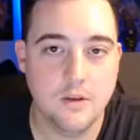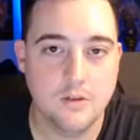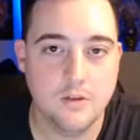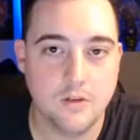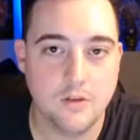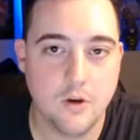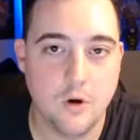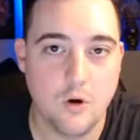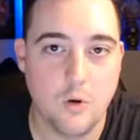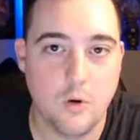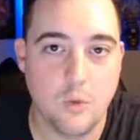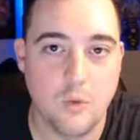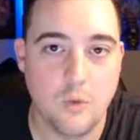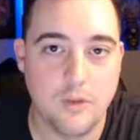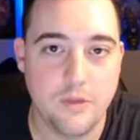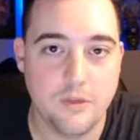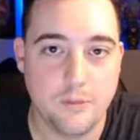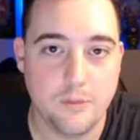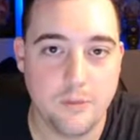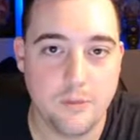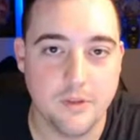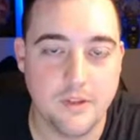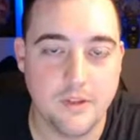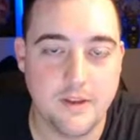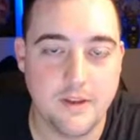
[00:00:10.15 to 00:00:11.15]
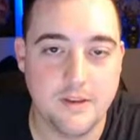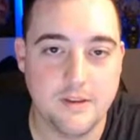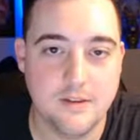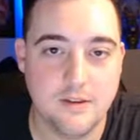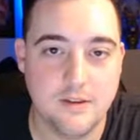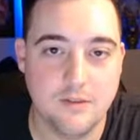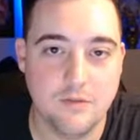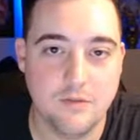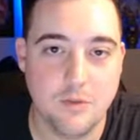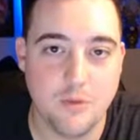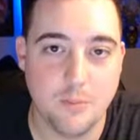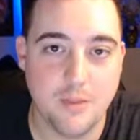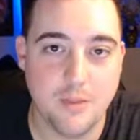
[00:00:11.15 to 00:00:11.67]
So, with the release
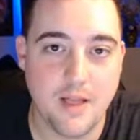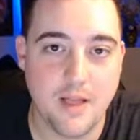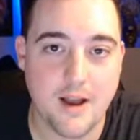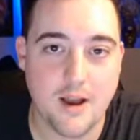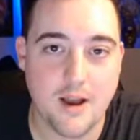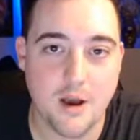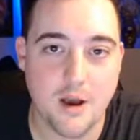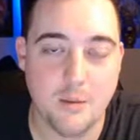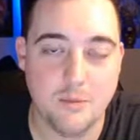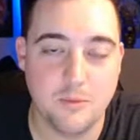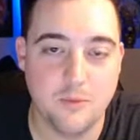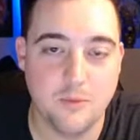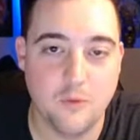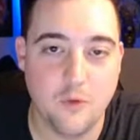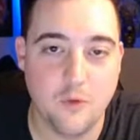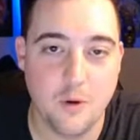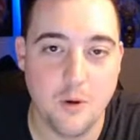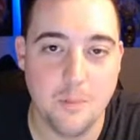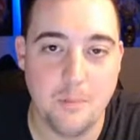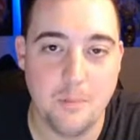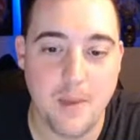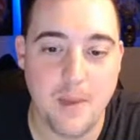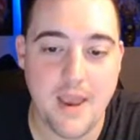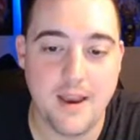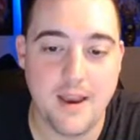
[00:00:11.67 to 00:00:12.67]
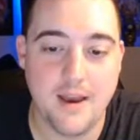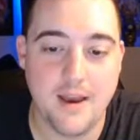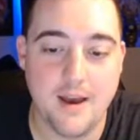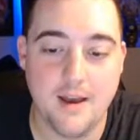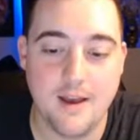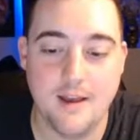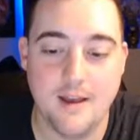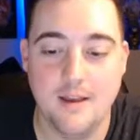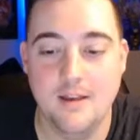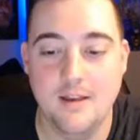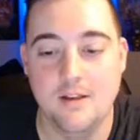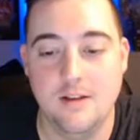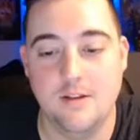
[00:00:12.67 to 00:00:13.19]
of the Black Ops 4 beta,
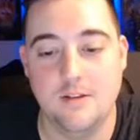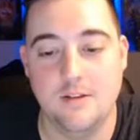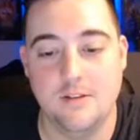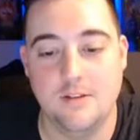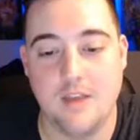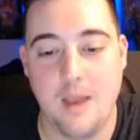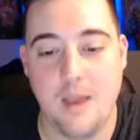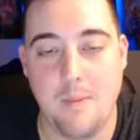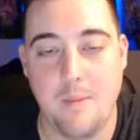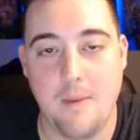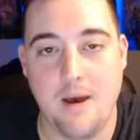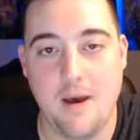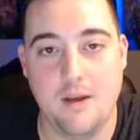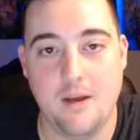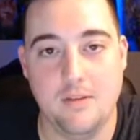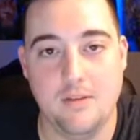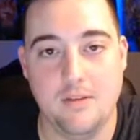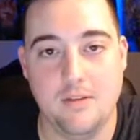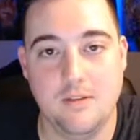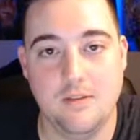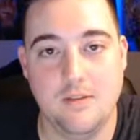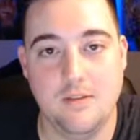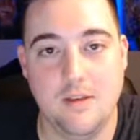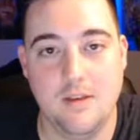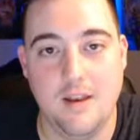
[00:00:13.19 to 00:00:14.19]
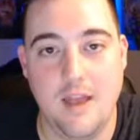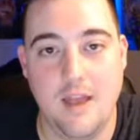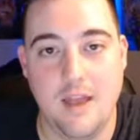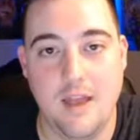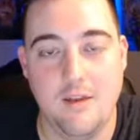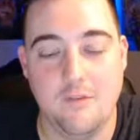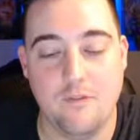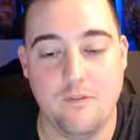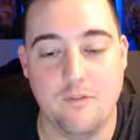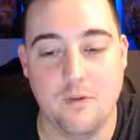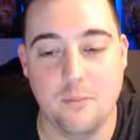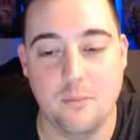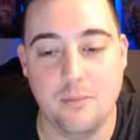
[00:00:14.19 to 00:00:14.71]
just came out today
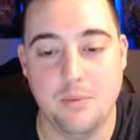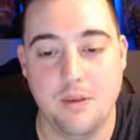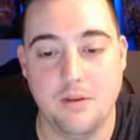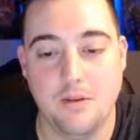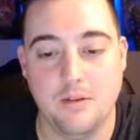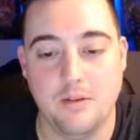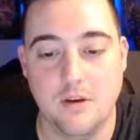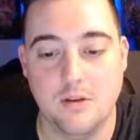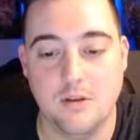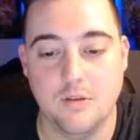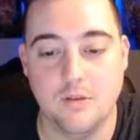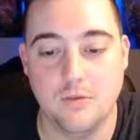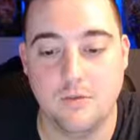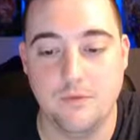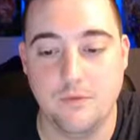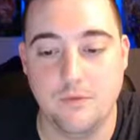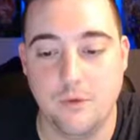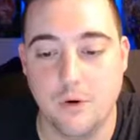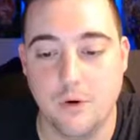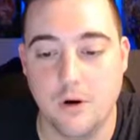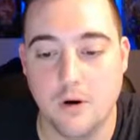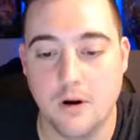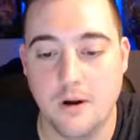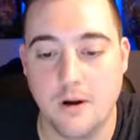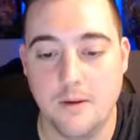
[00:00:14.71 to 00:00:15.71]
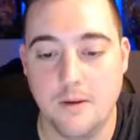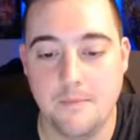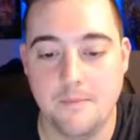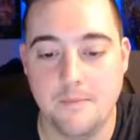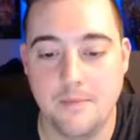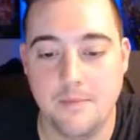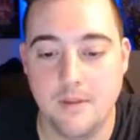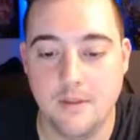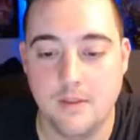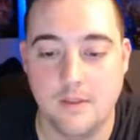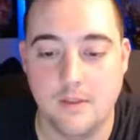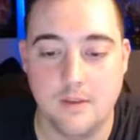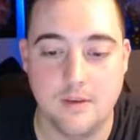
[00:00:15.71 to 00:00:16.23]
for PlayStation 4,
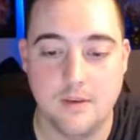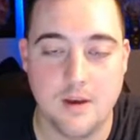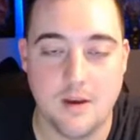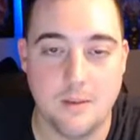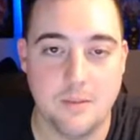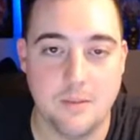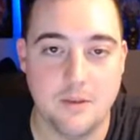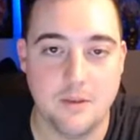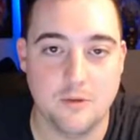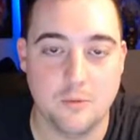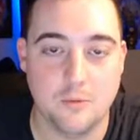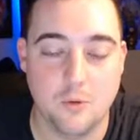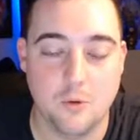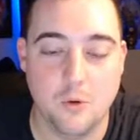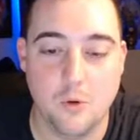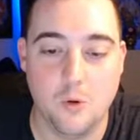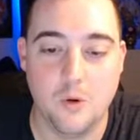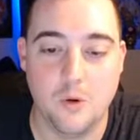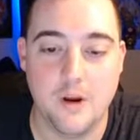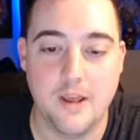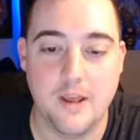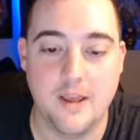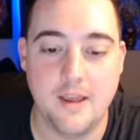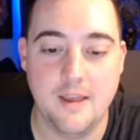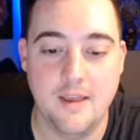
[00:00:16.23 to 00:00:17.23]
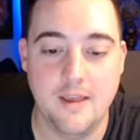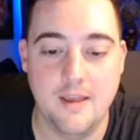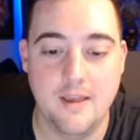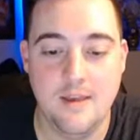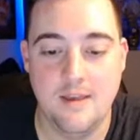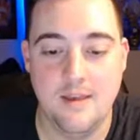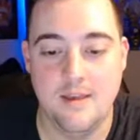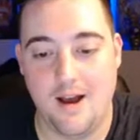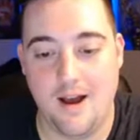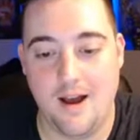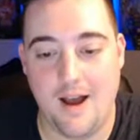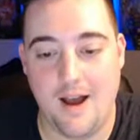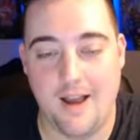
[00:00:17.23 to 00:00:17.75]
the time of this recording.
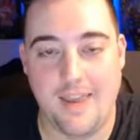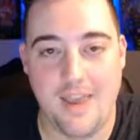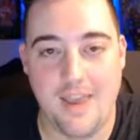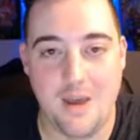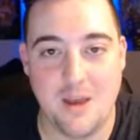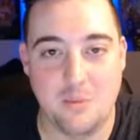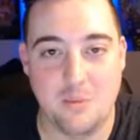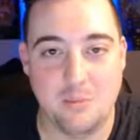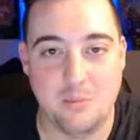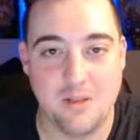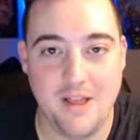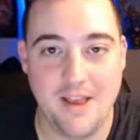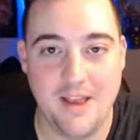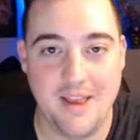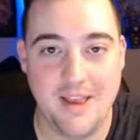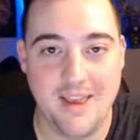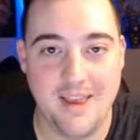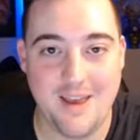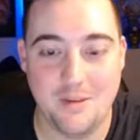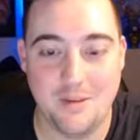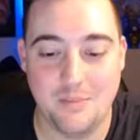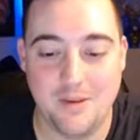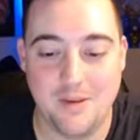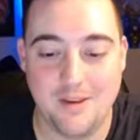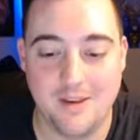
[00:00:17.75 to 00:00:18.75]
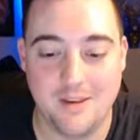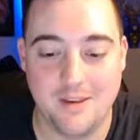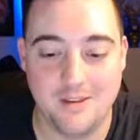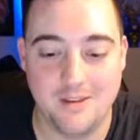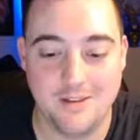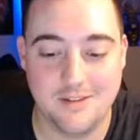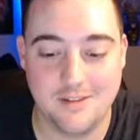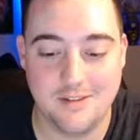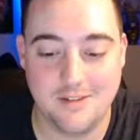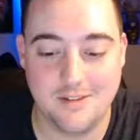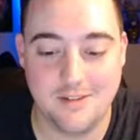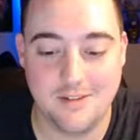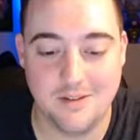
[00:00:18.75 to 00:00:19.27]
I can't play it yet
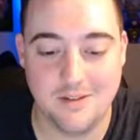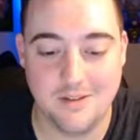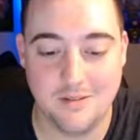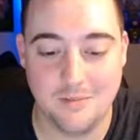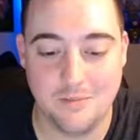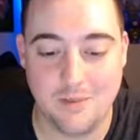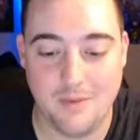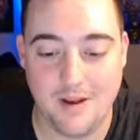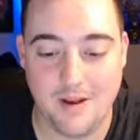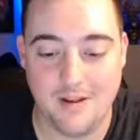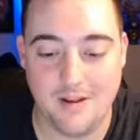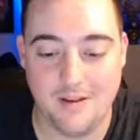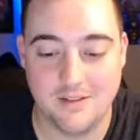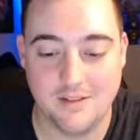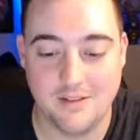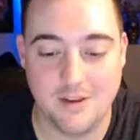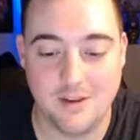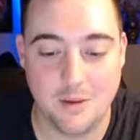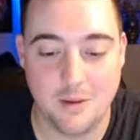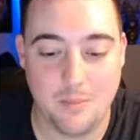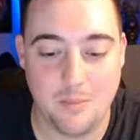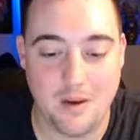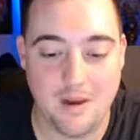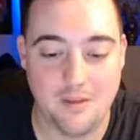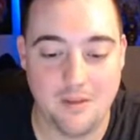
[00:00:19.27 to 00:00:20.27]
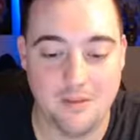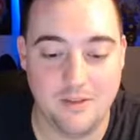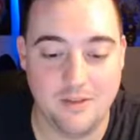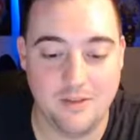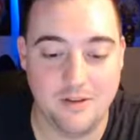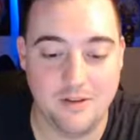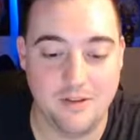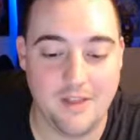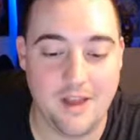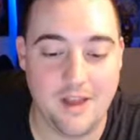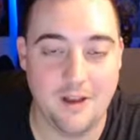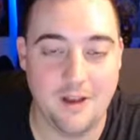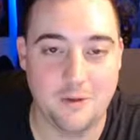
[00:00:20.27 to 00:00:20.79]
because mine doesn't come out
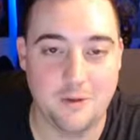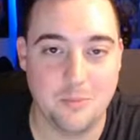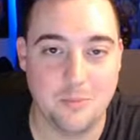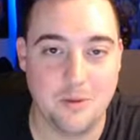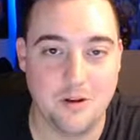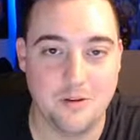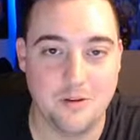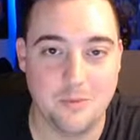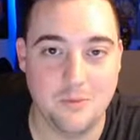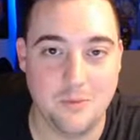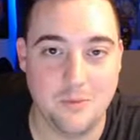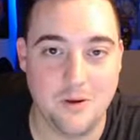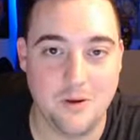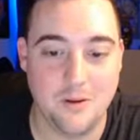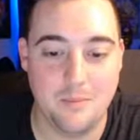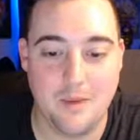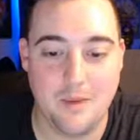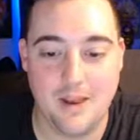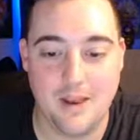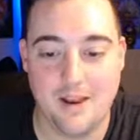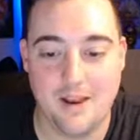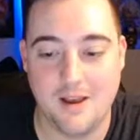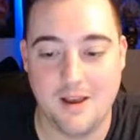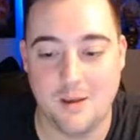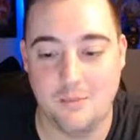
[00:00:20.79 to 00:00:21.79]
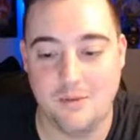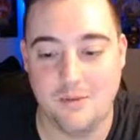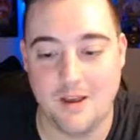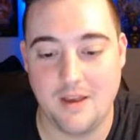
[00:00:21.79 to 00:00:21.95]
until the Xbox One beta comes